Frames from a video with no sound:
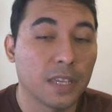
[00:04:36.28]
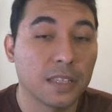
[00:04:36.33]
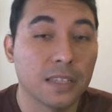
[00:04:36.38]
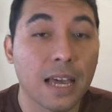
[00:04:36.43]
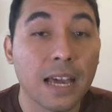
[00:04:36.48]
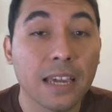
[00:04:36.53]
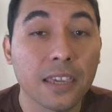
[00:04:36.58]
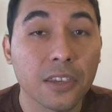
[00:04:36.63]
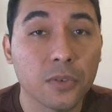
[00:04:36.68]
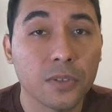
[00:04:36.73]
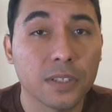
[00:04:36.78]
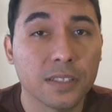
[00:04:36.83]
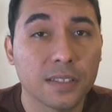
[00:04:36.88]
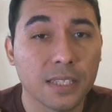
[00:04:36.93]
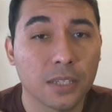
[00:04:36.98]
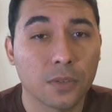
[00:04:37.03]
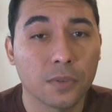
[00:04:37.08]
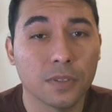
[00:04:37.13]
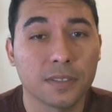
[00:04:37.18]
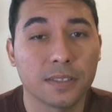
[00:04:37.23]
accurate
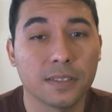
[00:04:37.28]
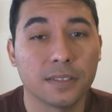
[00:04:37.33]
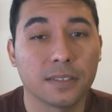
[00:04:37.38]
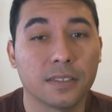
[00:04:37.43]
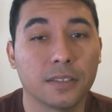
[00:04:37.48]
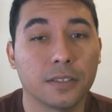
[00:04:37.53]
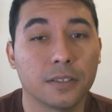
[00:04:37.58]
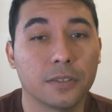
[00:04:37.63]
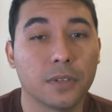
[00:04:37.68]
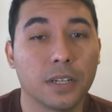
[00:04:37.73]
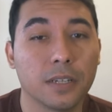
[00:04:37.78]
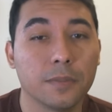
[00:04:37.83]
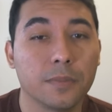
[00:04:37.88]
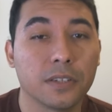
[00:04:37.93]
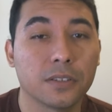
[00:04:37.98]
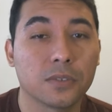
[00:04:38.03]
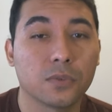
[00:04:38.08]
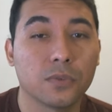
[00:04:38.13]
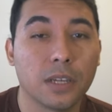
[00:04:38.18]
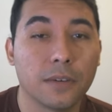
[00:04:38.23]
sequences here, right?
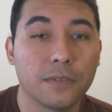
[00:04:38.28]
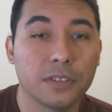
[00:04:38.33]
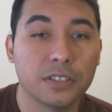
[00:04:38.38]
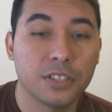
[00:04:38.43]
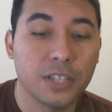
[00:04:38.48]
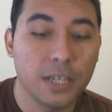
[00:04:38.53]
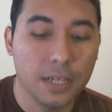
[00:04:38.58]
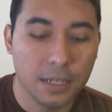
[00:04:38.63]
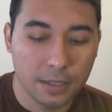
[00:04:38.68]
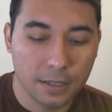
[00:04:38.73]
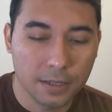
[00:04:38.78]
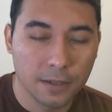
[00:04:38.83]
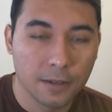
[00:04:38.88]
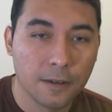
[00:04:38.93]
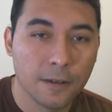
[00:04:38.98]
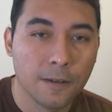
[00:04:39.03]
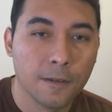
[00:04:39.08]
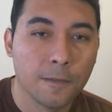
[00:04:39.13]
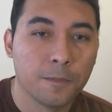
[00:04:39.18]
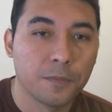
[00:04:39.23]
Because we have a check,
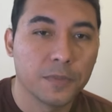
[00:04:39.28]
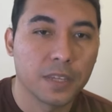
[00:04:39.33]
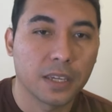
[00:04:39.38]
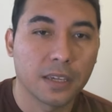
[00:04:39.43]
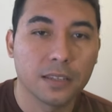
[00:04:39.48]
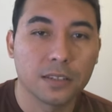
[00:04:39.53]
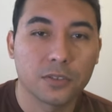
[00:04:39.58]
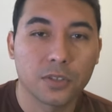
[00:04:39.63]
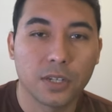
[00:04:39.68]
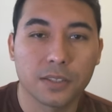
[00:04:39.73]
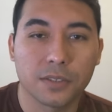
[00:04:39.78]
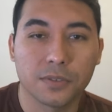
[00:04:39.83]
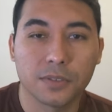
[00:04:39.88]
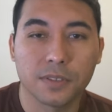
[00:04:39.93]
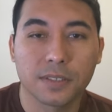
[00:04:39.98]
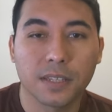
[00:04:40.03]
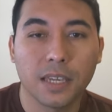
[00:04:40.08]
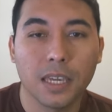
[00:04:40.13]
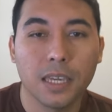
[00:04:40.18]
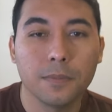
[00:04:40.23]
the king tries to
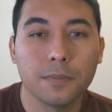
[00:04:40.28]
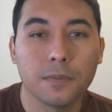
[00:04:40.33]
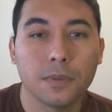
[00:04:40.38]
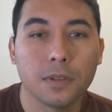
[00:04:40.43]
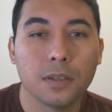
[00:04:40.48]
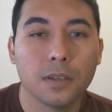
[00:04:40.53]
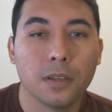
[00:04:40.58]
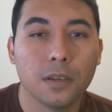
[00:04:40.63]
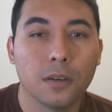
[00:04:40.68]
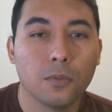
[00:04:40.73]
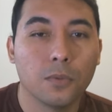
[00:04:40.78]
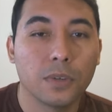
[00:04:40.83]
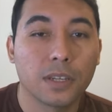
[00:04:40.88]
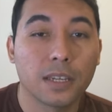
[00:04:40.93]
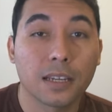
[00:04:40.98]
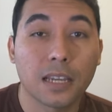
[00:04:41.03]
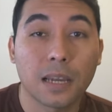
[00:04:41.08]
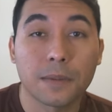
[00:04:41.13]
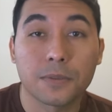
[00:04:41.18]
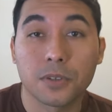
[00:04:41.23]
escape, we
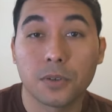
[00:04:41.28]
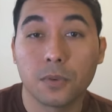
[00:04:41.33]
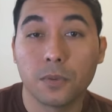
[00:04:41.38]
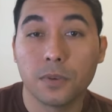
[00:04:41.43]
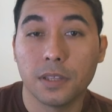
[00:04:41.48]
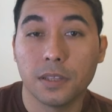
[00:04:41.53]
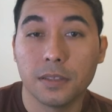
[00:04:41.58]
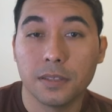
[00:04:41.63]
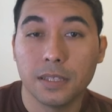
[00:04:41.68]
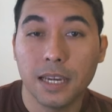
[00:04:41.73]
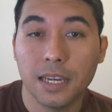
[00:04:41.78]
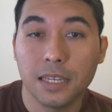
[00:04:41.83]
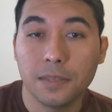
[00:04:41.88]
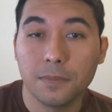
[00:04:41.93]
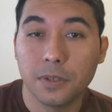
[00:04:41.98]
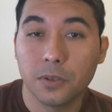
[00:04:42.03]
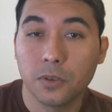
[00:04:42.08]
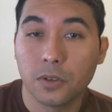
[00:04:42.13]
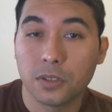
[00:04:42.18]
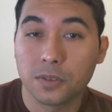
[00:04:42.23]
can capture with a knight
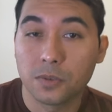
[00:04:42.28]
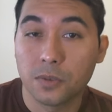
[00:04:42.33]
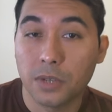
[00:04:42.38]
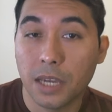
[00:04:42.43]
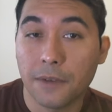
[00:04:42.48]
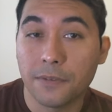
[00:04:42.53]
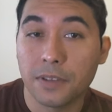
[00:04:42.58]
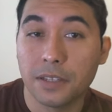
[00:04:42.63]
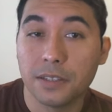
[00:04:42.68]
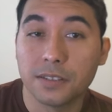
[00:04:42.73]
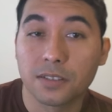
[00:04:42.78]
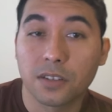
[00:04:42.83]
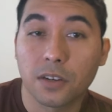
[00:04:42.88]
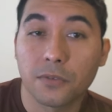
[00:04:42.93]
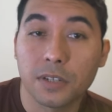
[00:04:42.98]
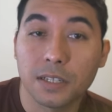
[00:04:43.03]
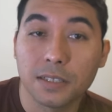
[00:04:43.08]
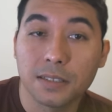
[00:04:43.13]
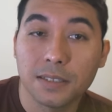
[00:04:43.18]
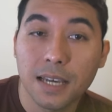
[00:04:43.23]
because we have a
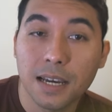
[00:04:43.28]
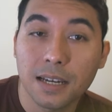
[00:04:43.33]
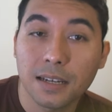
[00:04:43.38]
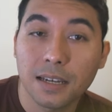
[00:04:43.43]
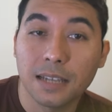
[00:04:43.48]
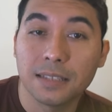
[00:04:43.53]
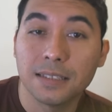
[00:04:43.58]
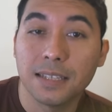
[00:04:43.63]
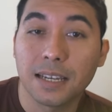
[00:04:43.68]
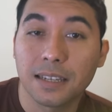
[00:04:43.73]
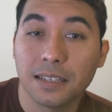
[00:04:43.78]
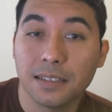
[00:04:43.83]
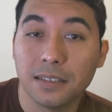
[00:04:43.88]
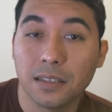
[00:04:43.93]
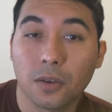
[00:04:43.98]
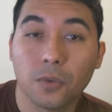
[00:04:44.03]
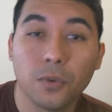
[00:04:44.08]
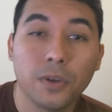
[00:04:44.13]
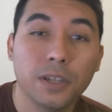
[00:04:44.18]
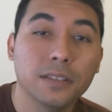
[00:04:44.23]
discovery attack, attacking the
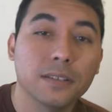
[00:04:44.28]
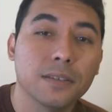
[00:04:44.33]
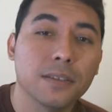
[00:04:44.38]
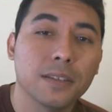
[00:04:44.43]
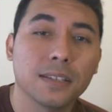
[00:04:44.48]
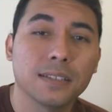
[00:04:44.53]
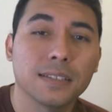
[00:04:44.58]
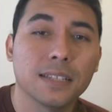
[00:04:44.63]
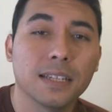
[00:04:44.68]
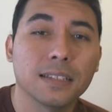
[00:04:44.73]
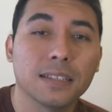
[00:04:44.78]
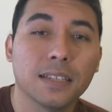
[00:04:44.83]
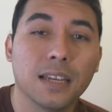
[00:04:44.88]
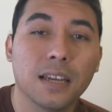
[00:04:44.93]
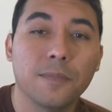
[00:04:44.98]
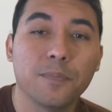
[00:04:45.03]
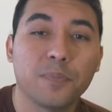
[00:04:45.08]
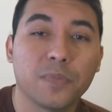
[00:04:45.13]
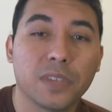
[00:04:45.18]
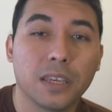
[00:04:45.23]
queen and things like
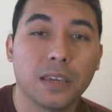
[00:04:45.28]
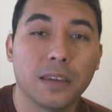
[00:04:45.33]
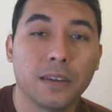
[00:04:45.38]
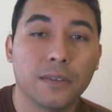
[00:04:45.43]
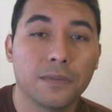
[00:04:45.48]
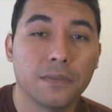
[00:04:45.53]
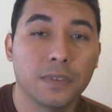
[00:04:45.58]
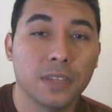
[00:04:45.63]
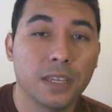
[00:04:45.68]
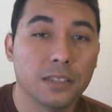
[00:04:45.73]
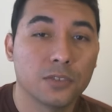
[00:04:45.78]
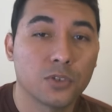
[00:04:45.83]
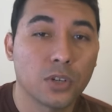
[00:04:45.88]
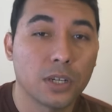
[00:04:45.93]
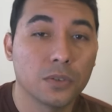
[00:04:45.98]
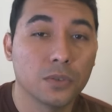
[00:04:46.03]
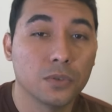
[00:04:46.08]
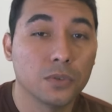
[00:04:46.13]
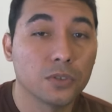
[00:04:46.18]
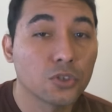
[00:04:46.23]
that. If they try
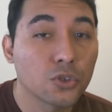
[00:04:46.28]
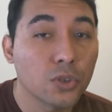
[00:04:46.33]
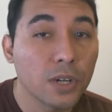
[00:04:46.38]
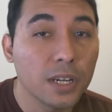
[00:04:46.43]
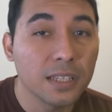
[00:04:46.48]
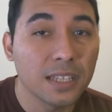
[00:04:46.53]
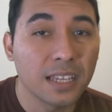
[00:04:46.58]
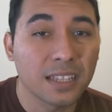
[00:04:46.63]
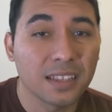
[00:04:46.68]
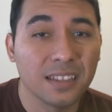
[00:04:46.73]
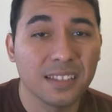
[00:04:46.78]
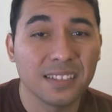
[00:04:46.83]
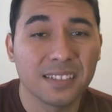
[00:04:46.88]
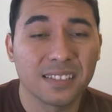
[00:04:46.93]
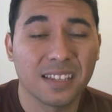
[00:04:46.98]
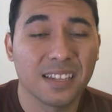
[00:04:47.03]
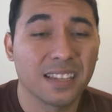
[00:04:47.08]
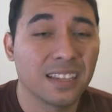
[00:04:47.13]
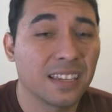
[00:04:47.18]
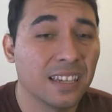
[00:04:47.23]
to trade, at
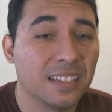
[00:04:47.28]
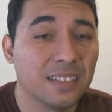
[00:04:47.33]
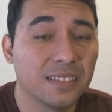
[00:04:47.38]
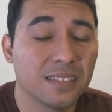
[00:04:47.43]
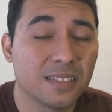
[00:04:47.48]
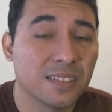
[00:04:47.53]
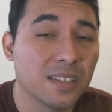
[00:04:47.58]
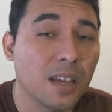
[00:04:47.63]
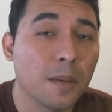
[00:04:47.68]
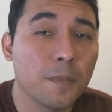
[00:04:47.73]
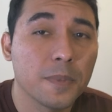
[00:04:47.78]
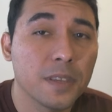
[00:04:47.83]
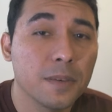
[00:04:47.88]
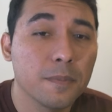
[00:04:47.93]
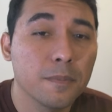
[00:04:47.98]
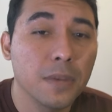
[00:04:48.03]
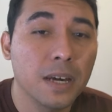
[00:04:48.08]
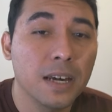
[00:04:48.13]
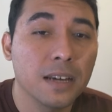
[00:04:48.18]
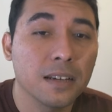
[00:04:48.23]
least gain
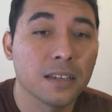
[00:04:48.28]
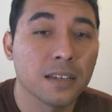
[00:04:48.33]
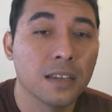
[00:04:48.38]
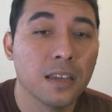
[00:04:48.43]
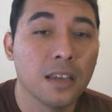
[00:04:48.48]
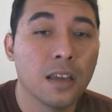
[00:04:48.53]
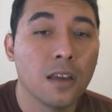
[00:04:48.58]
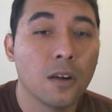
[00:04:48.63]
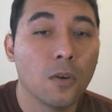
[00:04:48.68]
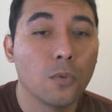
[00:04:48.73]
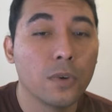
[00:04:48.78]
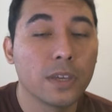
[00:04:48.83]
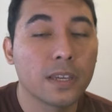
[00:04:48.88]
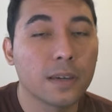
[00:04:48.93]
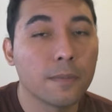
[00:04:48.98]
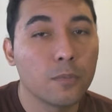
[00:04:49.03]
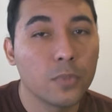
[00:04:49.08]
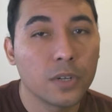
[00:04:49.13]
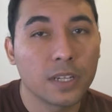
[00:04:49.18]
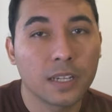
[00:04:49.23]
something back. We
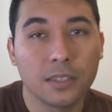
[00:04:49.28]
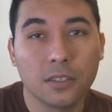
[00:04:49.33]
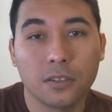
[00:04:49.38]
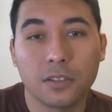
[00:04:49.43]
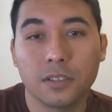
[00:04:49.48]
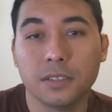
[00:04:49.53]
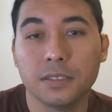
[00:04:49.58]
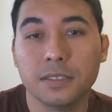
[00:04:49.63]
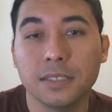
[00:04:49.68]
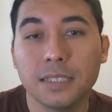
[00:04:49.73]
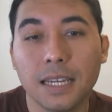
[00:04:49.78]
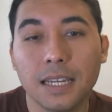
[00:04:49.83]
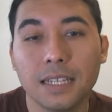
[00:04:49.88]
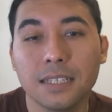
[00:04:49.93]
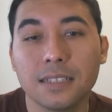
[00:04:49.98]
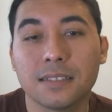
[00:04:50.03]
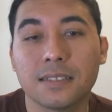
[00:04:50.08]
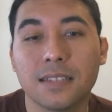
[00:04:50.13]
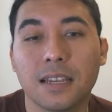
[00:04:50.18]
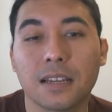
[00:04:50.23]
can bring another
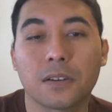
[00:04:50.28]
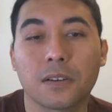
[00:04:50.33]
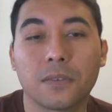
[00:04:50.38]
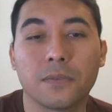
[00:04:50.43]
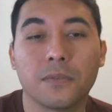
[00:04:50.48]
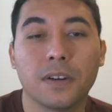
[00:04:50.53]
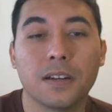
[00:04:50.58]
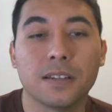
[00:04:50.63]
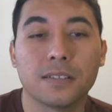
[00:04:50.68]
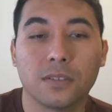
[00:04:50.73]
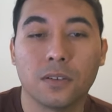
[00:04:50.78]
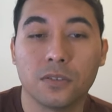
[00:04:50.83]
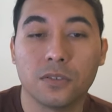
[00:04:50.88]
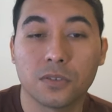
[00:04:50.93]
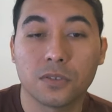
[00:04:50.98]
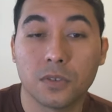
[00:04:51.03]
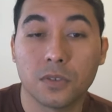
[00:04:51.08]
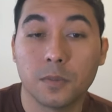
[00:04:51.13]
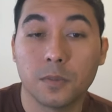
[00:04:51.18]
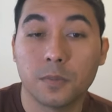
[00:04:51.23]
knight, sacrifice.
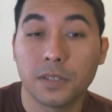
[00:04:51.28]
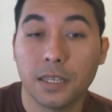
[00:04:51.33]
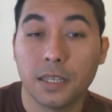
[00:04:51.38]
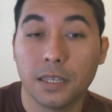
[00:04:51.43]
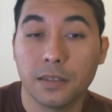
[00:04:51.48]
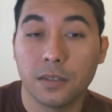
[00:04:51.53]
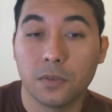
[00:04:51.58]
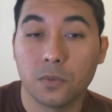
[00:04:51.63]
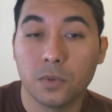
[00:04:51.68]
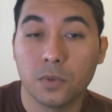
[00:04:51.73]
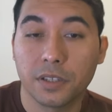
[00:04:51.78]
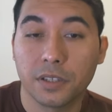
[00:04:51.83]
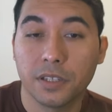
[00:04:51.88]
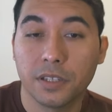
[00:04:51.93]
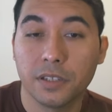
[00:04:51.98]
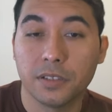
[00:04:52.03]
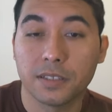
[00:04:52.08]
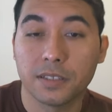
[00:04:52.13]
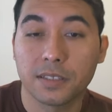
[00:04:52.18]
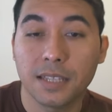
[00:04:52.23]
Also remember that the rook
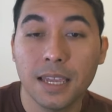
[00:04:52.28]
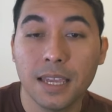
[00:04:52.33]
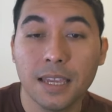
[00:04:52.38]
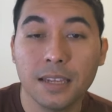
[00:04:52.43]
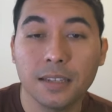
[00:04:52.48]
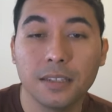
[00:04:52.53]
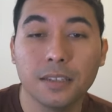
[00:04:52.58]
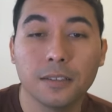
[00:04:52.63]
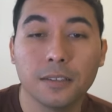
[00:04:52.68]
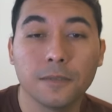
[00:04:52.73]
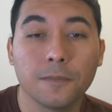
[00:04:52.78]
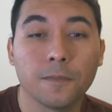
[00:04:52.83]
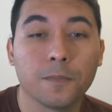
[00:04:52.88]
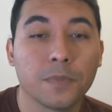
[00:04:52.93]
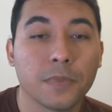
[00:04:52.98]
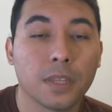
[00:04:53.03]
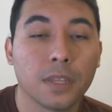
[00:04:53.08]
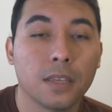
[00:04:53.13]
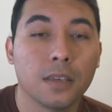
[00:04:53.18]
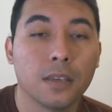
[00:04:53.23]
here is hanging.
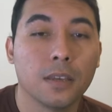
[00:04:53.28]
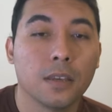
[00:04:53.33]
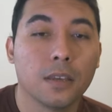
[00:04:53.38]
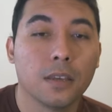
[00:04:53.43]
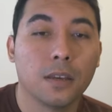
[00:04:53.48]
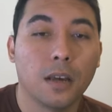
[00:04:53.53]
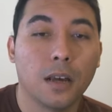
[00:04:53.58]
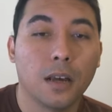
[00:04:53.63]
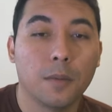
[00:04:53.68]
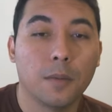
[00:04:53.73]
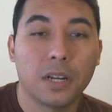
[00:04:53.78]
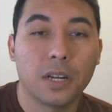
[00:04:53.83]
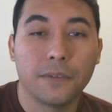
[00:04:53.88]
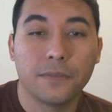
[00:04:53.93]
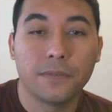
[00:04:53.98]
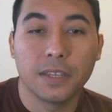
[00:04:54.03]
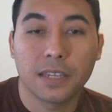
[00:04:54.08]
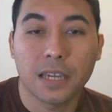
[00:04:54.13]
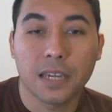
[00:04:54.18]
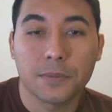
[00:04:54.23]
But
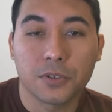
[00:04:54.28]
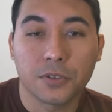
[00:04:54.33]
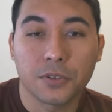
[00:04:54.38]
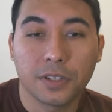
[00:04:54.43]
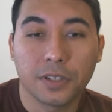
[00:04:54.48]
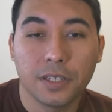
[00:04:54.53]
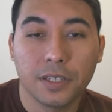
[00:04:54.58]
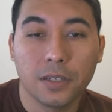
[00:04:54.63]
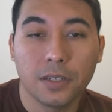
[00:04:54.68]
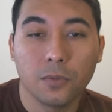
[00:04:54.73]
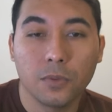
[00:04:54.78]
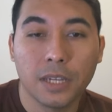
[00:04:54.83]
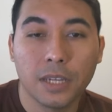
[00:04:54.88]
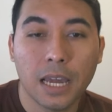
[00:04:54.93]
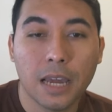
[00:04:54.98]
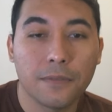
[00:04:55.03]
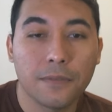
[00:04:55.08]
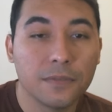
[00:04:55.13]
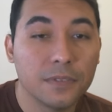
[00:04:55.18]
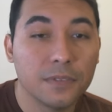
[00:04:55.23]
if they capture here, we
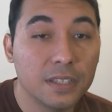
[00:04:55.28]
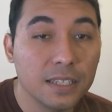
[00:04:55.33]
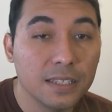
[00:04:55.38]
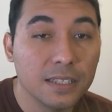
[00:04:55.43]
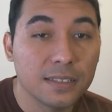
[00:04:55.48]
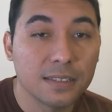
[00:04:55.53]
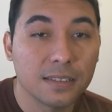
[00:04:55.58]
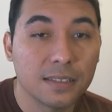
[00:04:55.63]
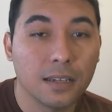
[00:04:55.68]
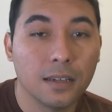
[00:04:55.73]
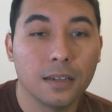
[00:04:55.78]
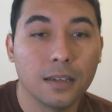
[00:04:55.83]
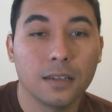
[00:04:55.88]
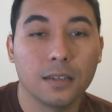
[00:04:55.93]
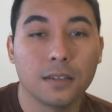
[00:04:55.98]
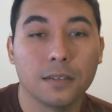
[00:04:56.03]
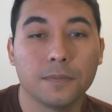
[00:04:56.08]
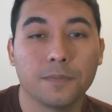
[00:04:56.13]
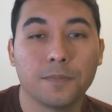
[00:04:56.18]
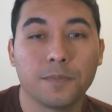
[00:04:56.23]
have this,
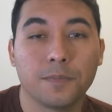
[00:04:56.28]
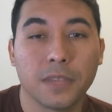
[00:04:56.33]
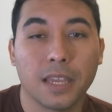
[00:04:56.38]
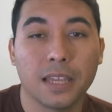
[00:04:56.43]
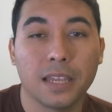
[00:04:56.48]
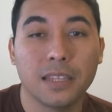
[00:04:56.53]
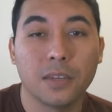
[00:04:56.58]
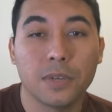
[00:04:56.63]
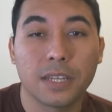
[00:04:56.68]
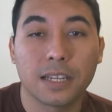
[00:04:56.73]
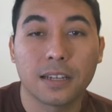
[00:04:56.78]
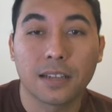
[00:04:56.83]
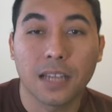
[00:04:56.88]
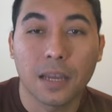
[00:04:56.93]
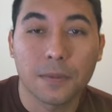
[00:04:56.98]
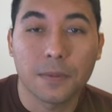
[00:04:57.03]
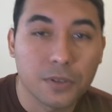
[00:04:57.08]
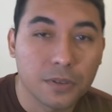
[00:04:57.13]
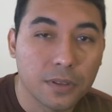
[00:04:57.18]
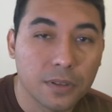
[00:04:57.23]
and then we can
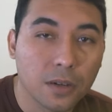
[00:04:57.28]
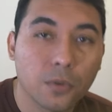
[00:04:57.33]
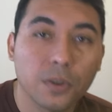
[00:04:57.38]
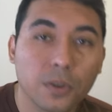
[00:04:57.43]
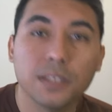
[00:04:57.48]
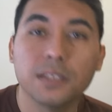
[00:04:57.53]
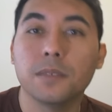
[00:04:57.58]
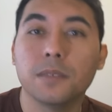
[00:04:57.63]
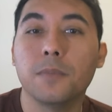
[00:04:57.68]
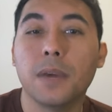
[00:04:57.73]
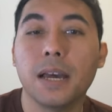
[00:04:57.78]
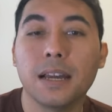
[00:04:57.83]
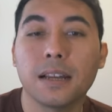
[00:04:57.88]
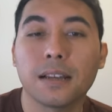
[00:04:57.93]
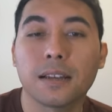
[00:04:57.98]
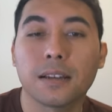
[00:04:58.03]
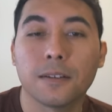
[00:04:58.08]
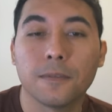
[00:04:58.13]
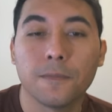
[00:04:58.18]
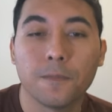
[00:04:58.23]
capture the queen in the
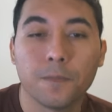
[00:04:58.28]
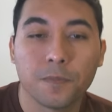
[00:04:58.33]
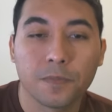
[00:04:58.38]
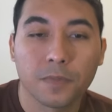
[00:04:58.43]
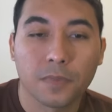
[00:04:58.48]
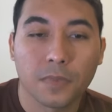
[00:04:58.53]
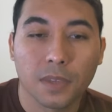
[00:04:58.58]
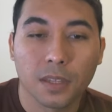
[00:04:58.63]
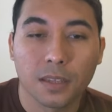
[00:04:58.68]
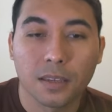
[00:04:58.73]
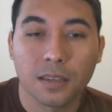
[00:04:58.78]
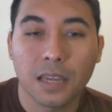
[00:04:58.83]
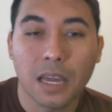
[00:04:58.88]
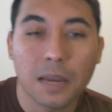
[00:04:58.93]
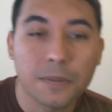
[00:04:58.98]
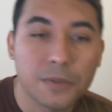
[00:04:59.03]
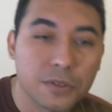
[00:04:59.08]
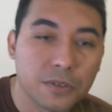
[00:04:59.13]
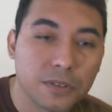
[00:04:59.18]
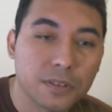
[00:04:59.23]
back,
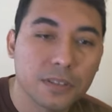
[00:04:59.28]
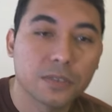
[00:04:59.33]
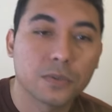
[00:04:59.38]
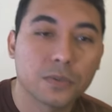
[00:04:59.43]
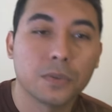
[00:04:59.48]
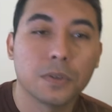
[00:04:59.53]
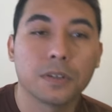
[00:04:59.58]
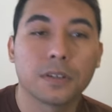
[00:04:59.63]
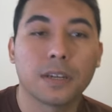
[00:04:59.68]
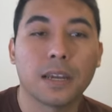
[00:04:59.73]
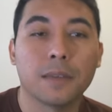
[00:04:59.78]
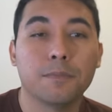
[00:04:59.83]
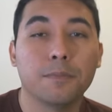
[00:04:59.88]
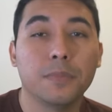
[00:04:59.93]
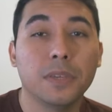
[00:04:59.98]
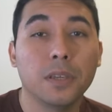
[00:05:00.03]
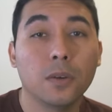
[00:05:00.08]
capture this rook and be